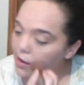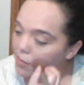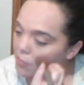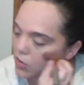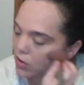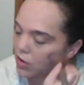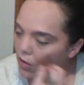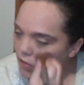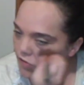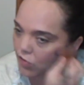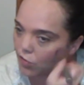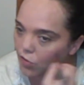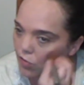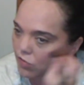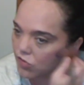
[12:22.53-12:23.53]
and then I'm going to
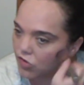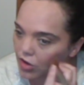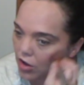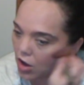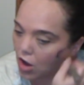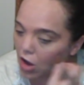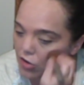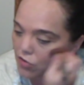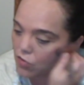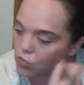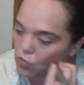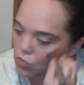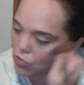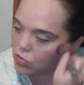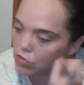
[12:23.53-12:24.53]
also use the
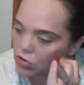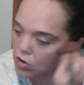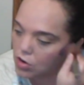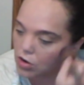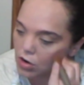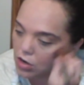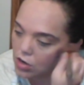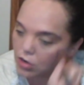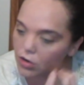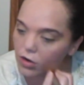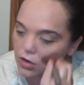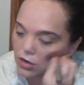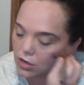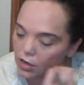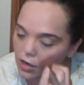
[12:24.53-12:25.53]
contour.
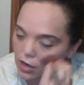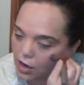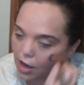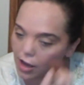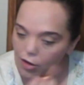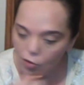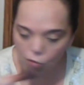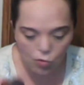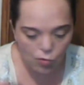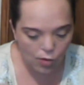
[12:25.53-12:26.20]
I